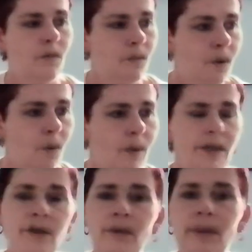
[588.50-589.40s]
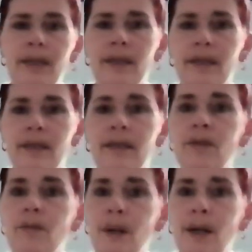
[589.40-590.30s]
what we're doing
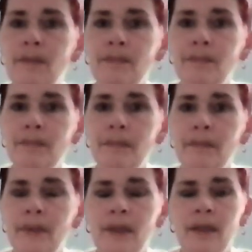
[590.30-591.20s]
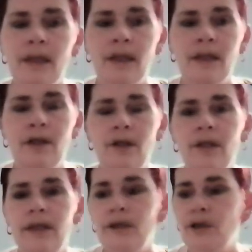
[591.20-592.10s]
as well. And
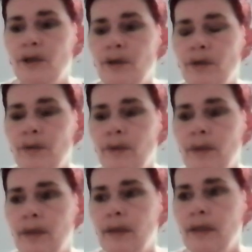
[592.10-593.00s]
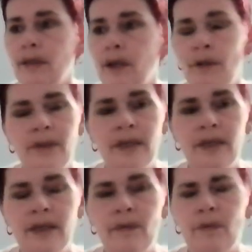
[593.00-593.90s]
learning to,
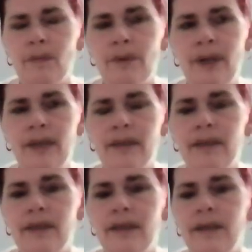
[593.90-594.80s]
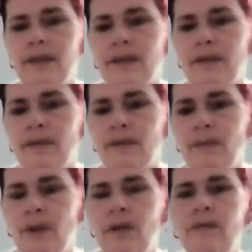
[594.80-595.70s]
there's different practices for
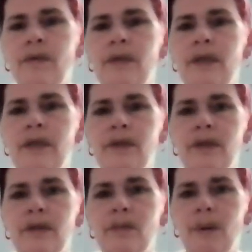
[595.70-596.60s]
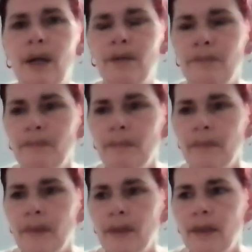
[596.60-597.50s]
mindfulness as well.
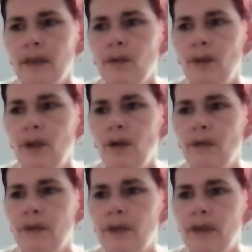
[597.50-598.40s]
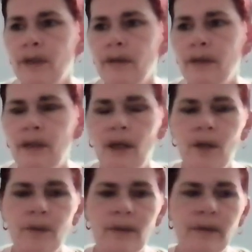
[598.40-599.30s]
quite often, you
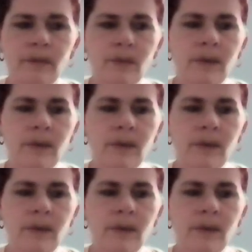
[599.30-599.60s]
know, if